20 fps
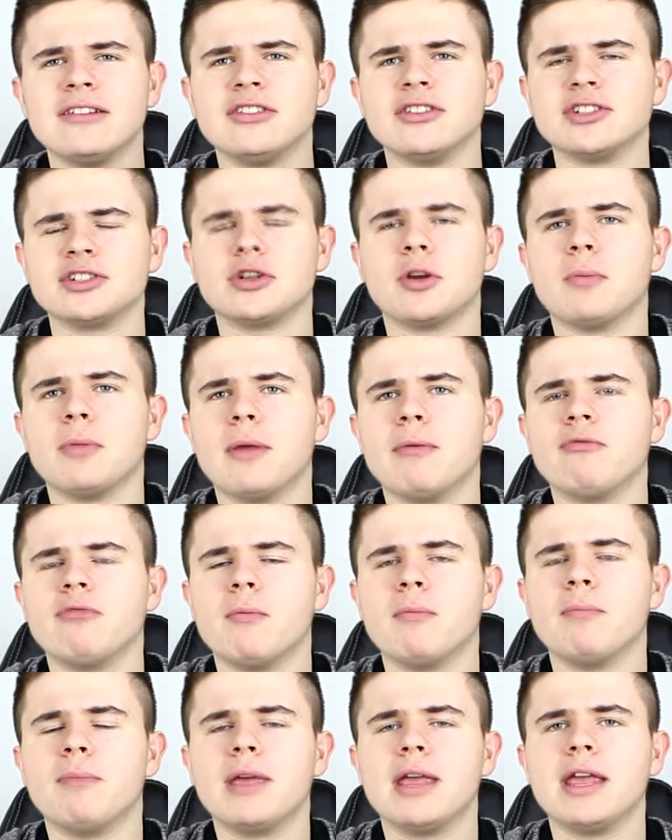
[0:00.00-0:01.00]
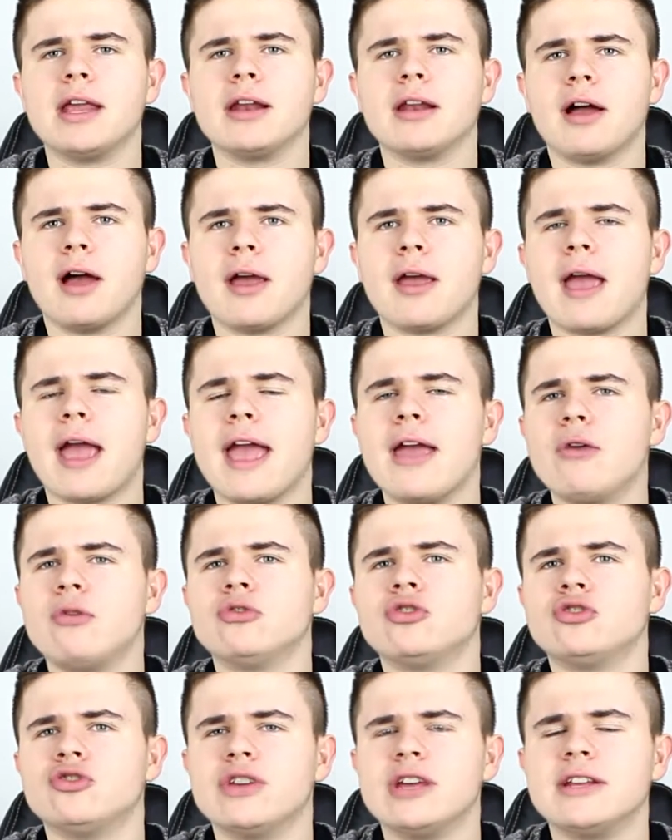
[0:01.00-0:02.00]
to stop them from being like
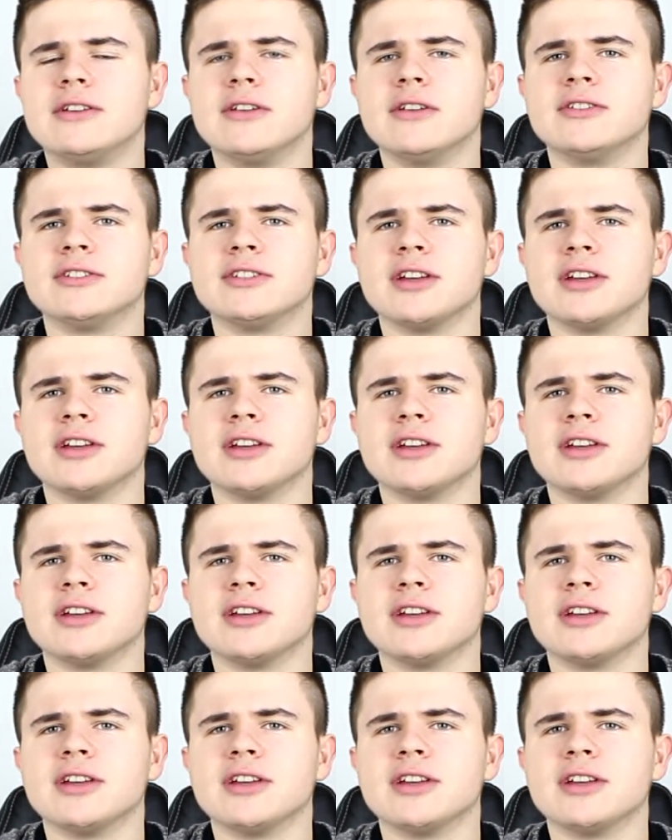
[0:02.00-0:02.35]
ill treated,